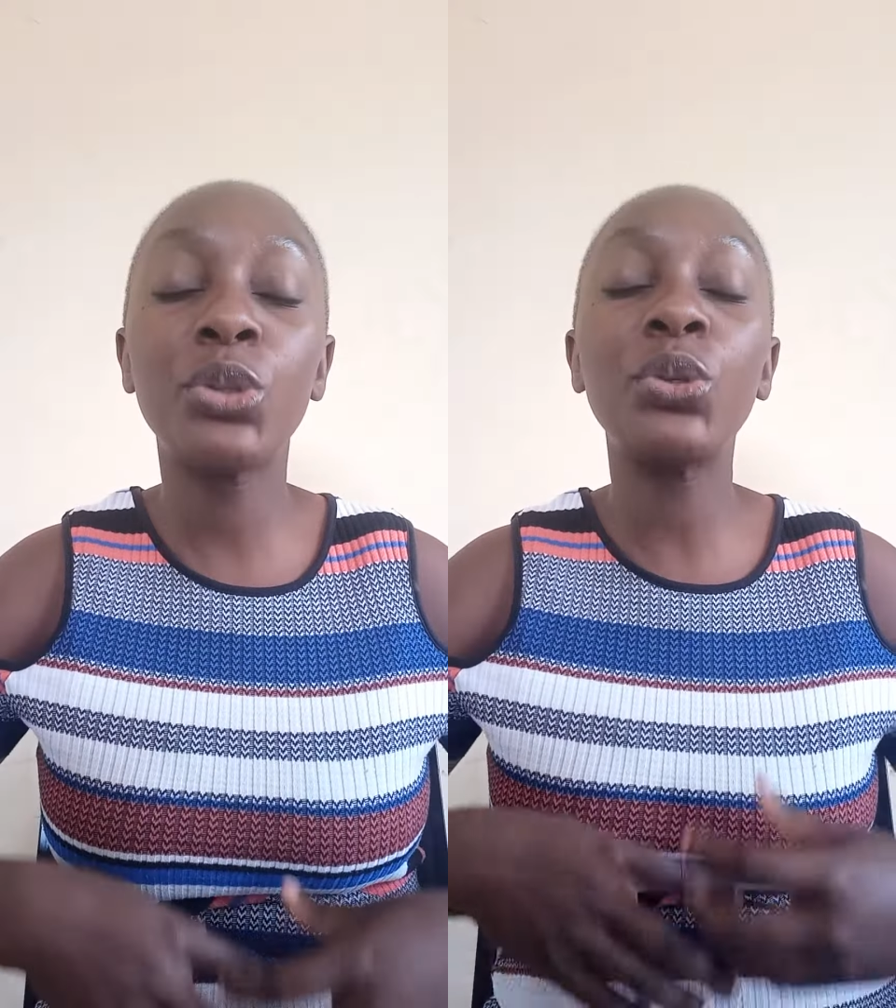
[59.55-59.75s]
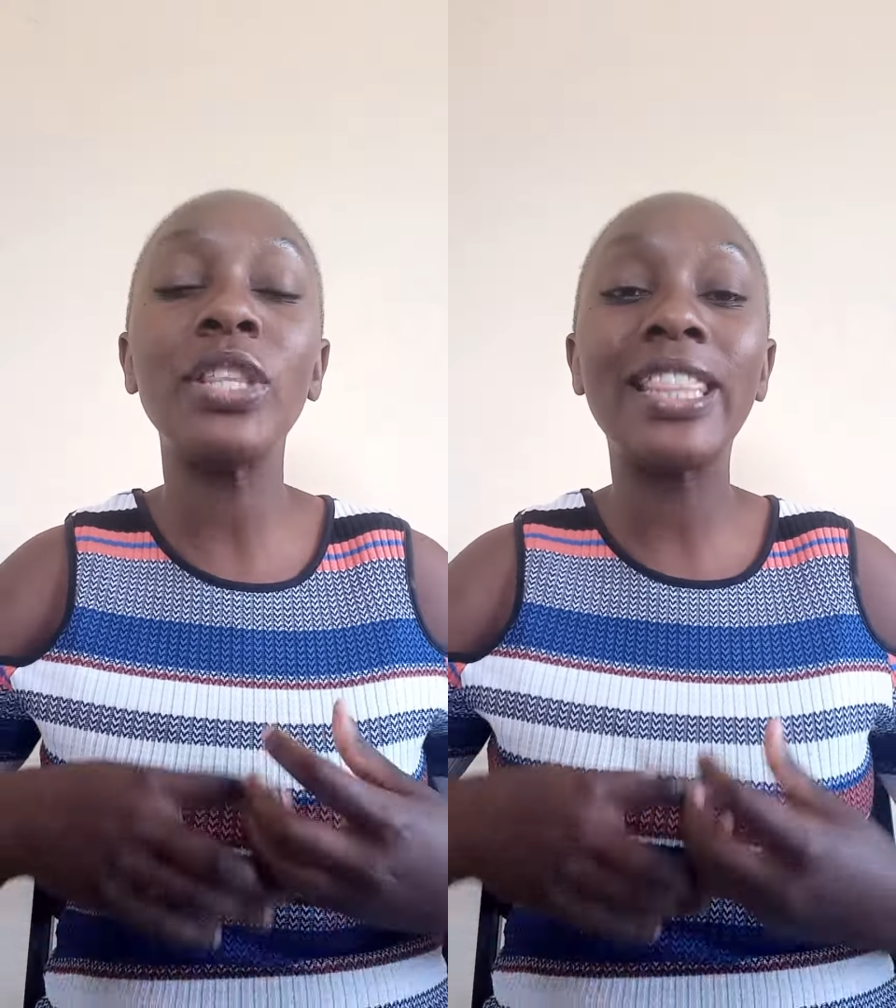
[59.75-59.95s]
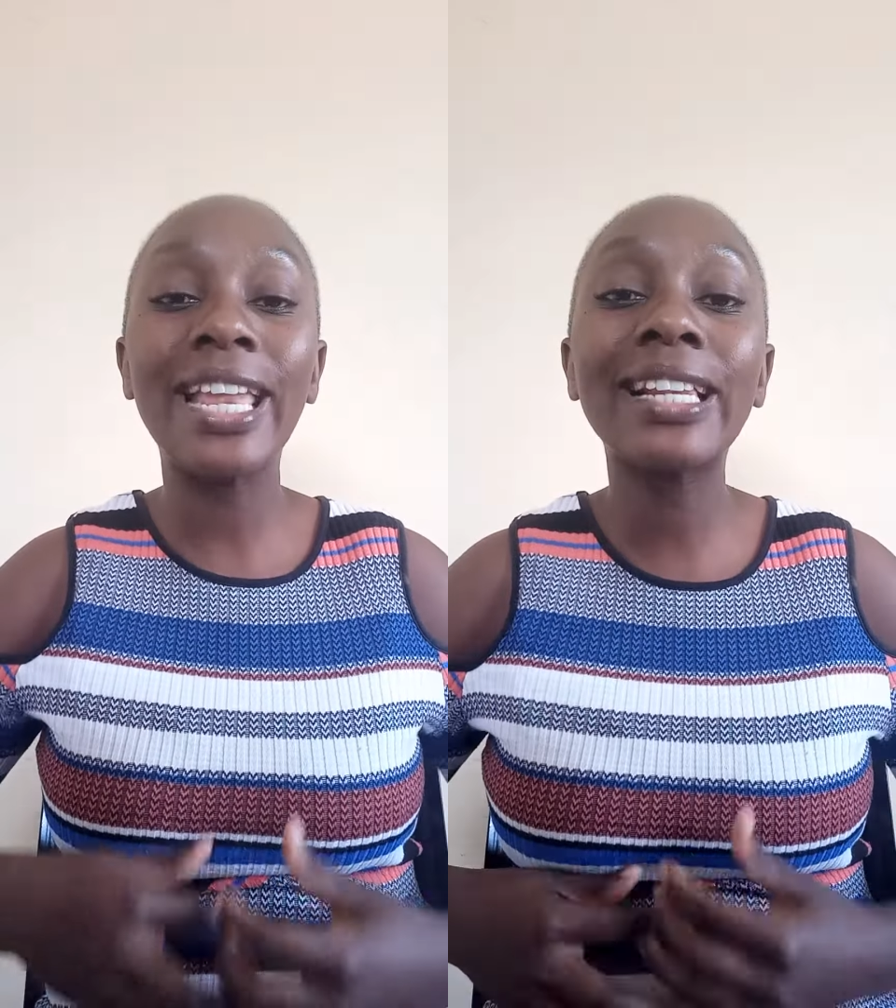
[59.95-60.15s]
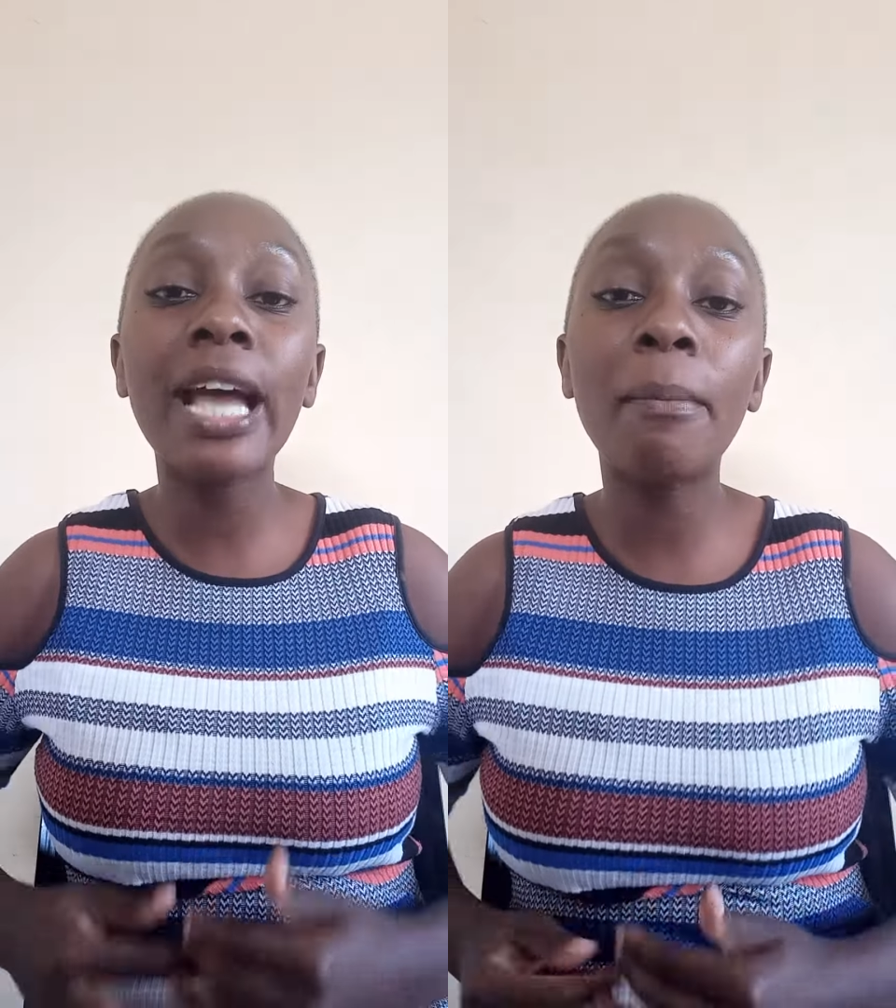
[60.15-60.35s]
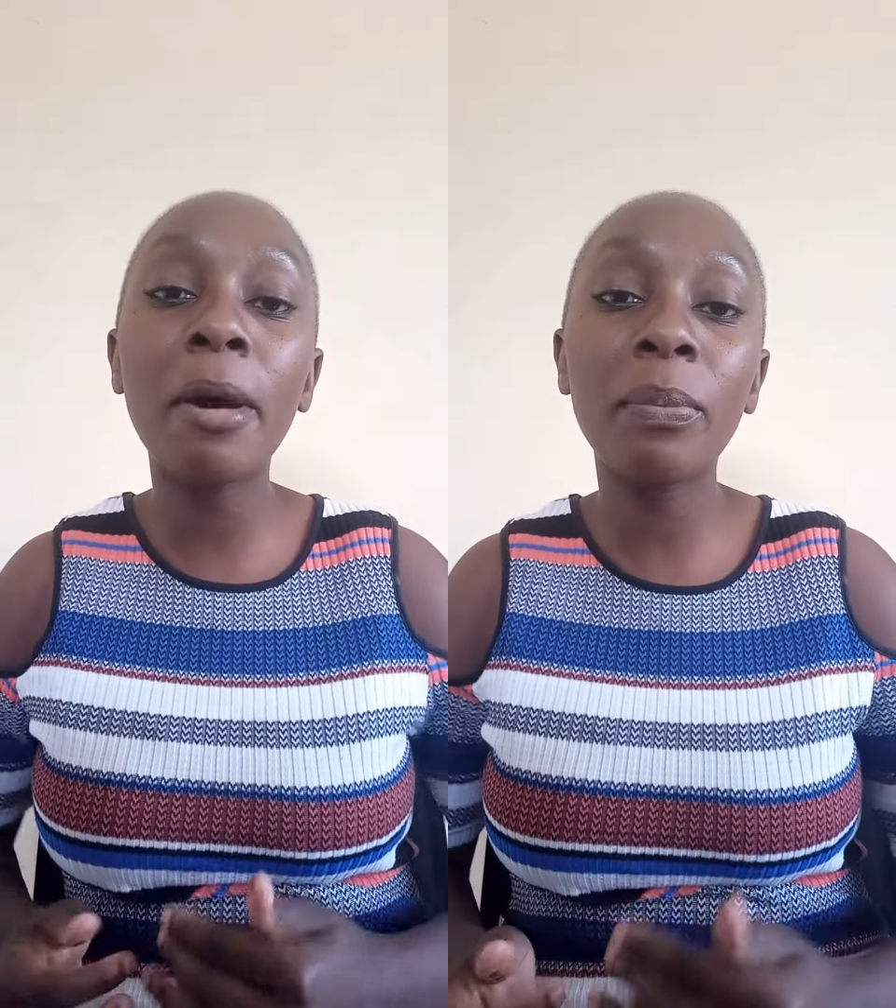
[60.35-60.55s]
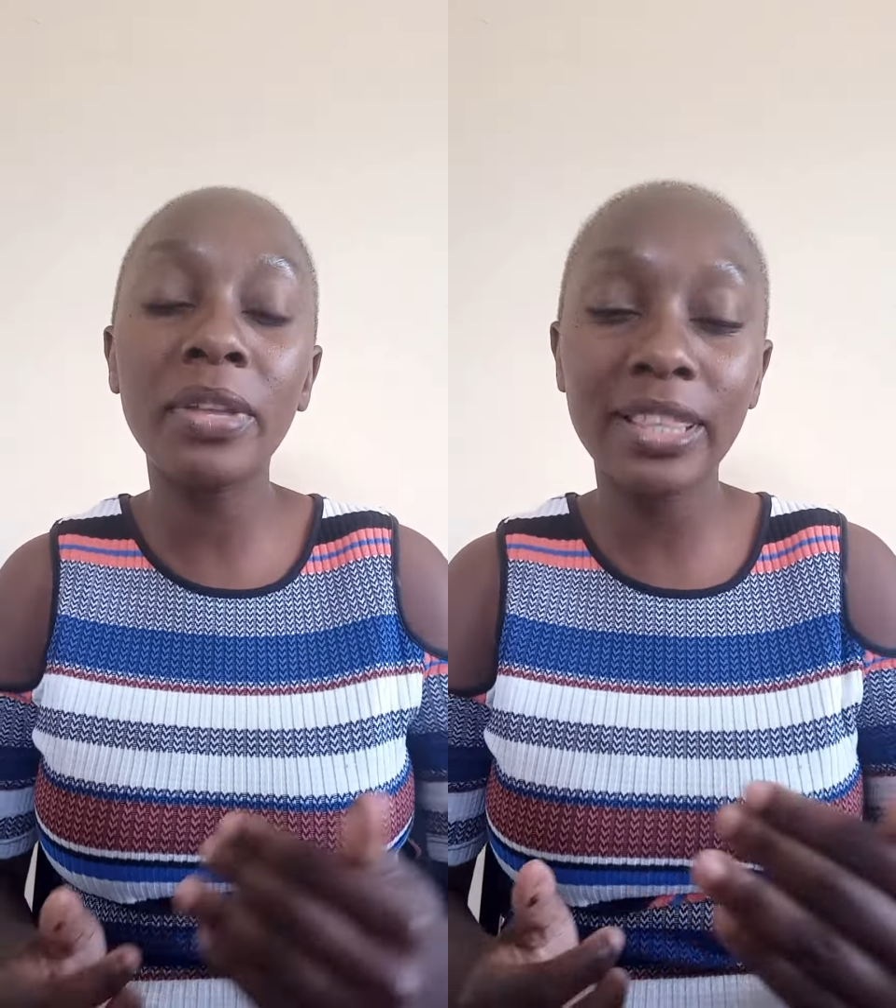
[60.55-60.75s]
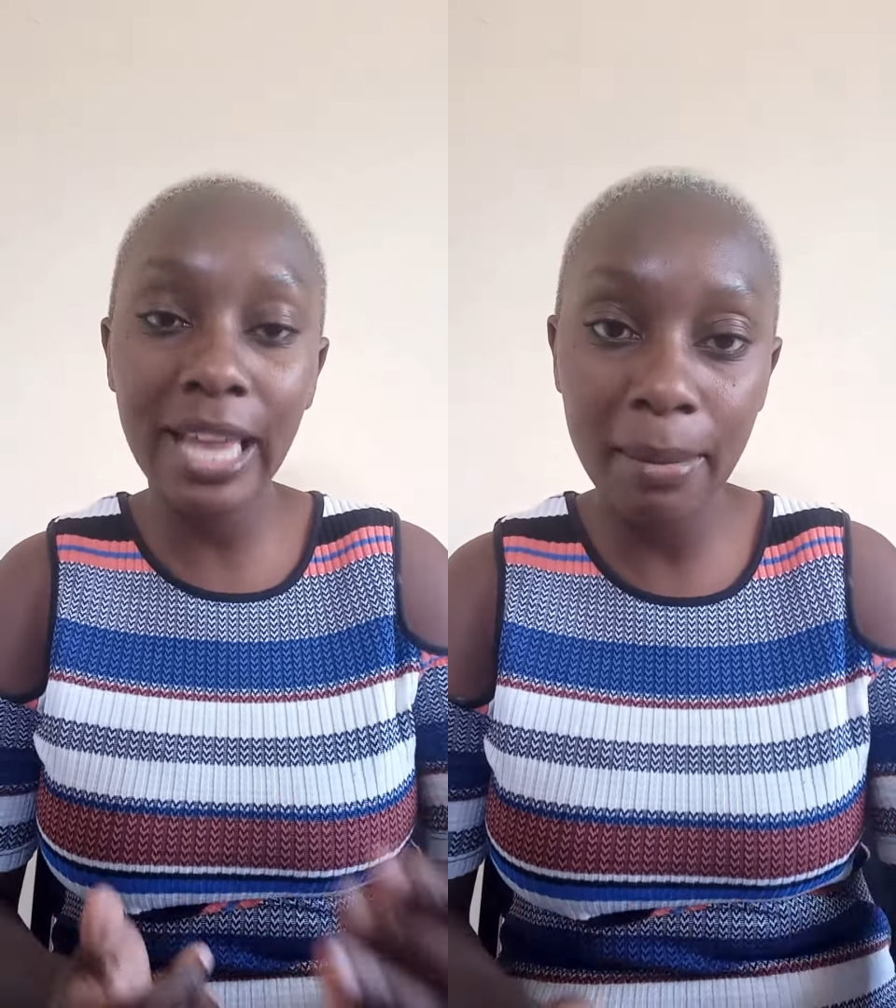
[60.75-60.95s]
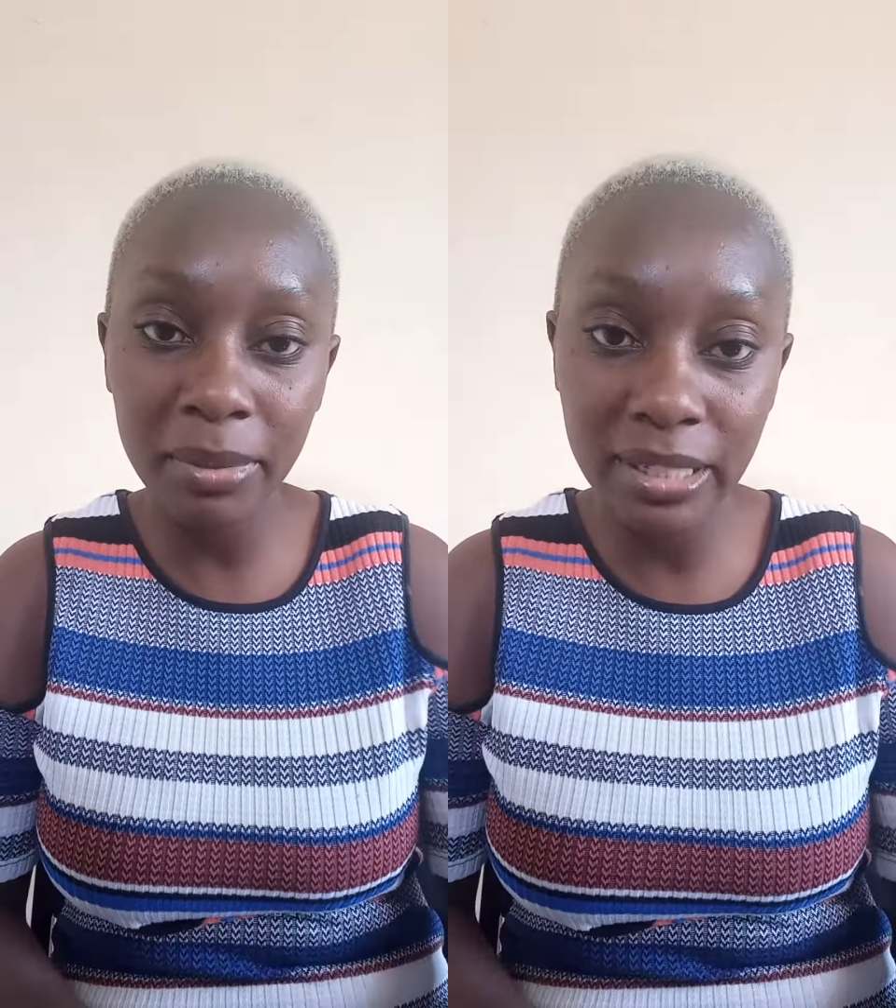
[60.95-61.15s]
to then come up with
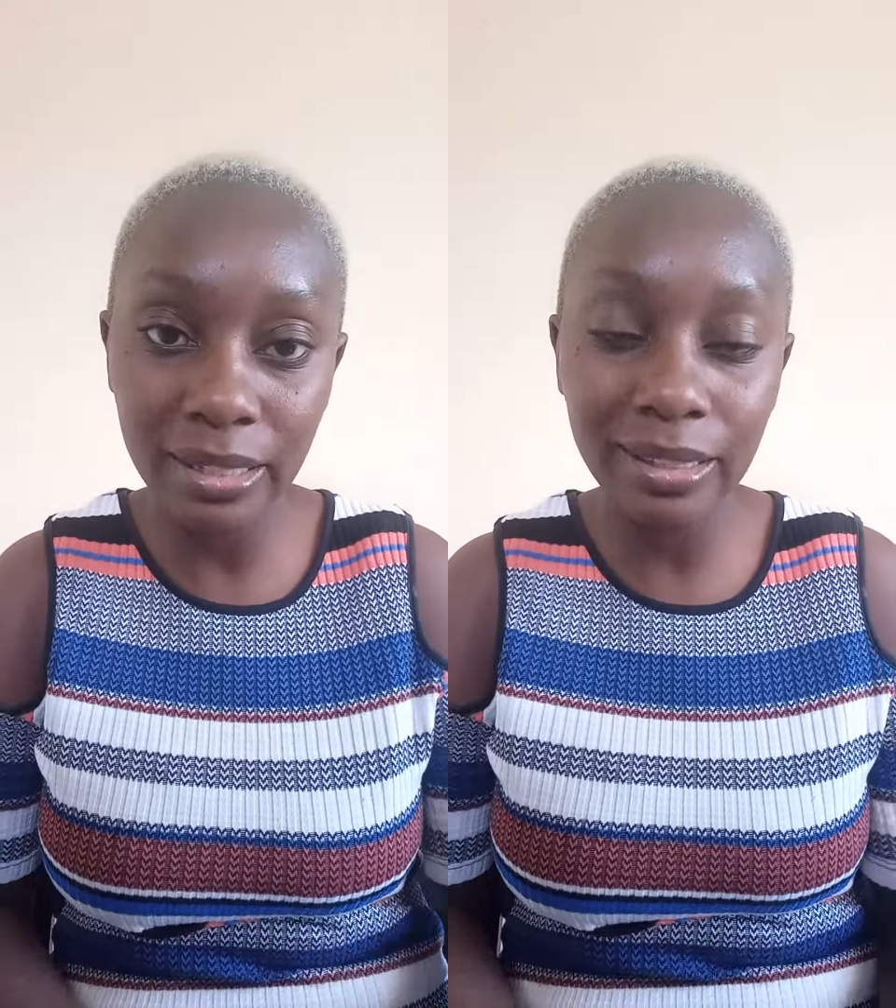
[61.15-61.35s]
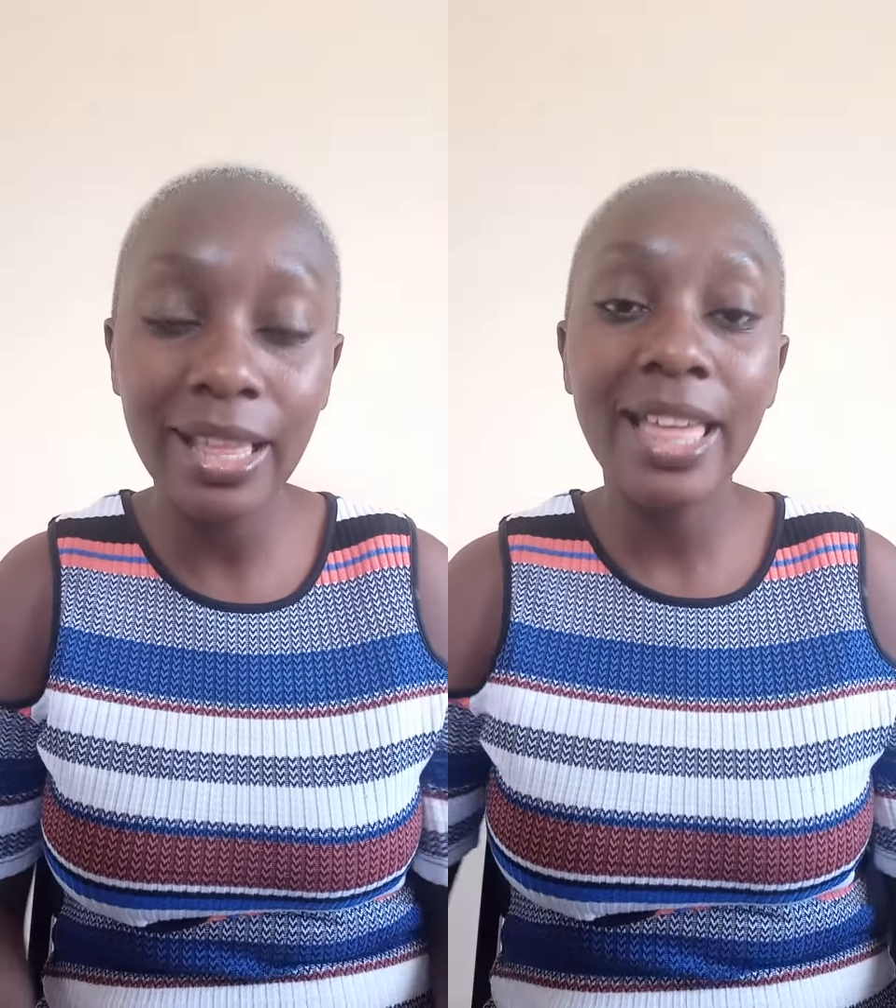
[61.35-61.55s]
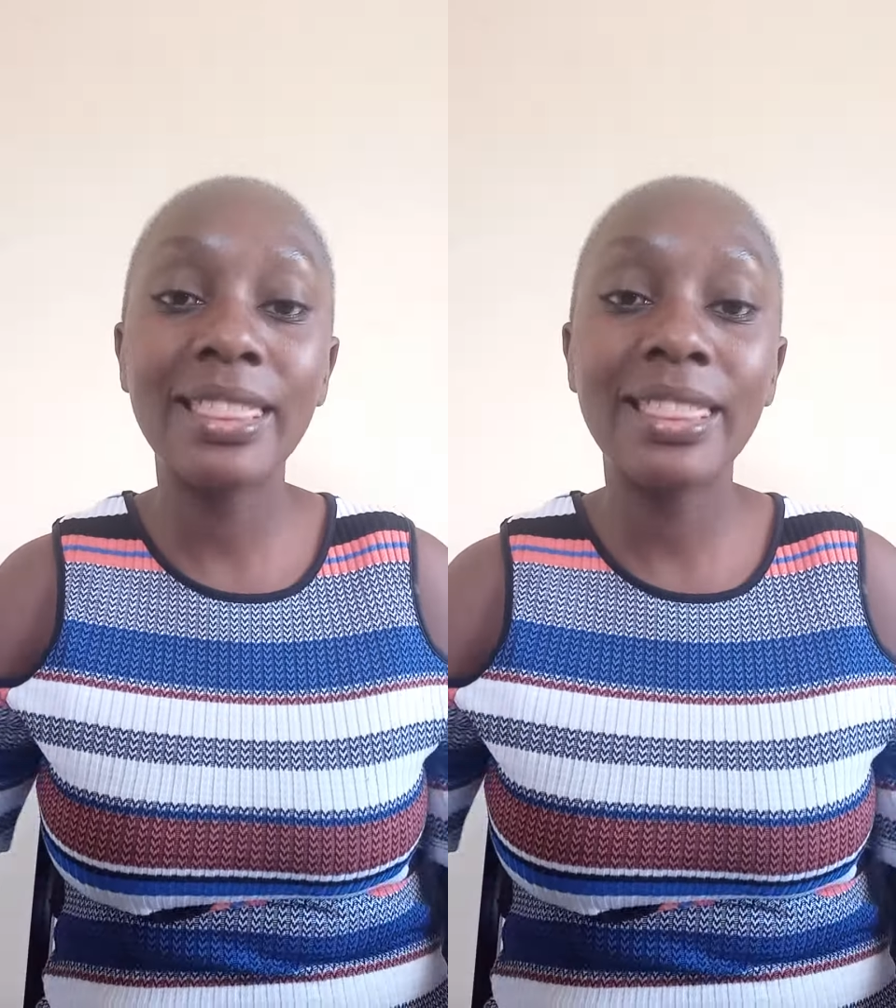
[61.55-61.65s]
capital